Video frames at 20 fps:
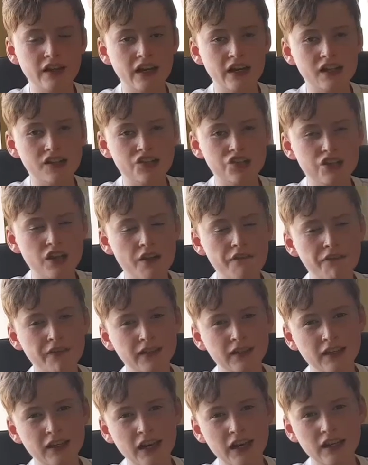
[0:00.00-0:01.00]
United.
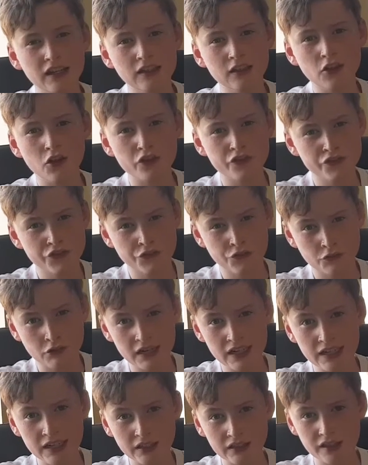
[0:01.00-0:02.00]
Sheffield United lost
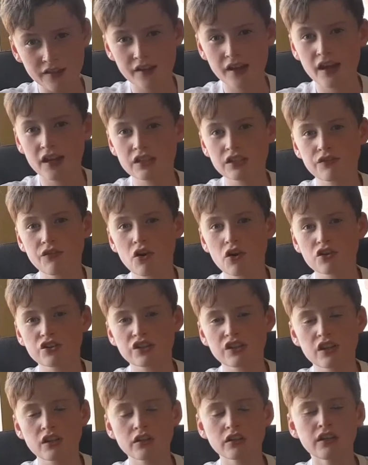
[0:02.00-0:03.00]
3-0 to the hands of
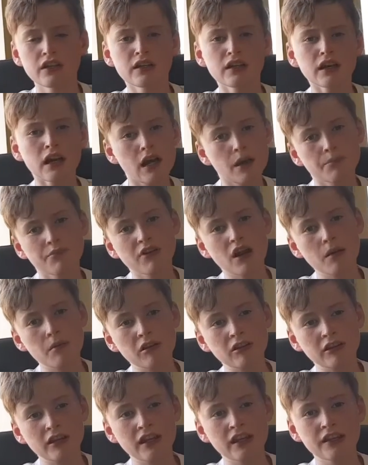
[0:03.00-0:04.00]
Arsenal at
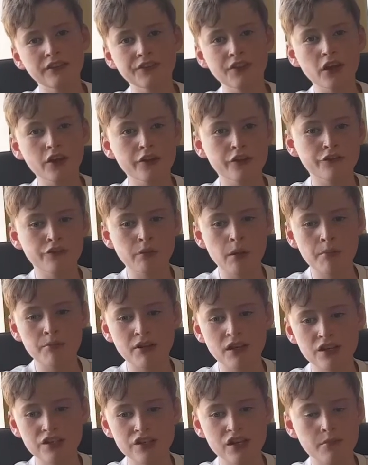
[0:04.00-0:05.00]
Bramall Lane. Not good for my
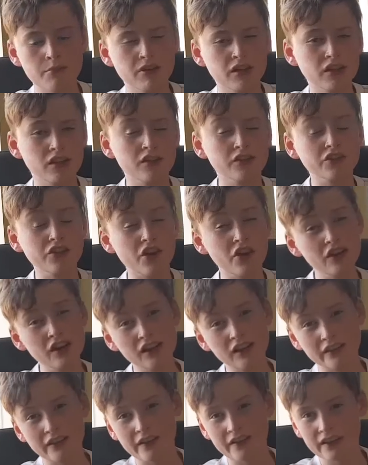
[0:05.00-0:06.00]
prediction. I predict
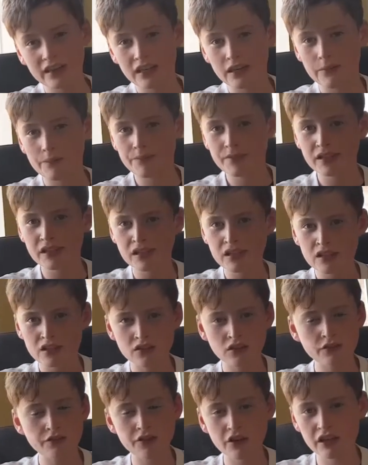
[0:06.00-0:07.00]
2-0 in that game.
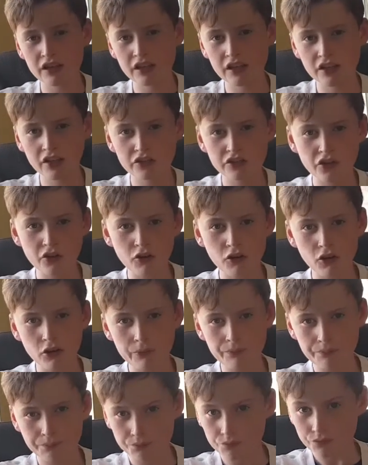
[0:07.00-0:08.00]
Not very good at
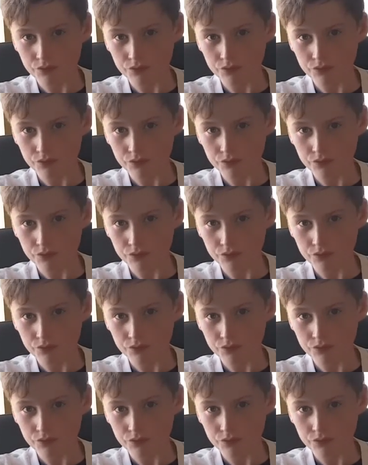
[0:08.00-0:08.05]
all.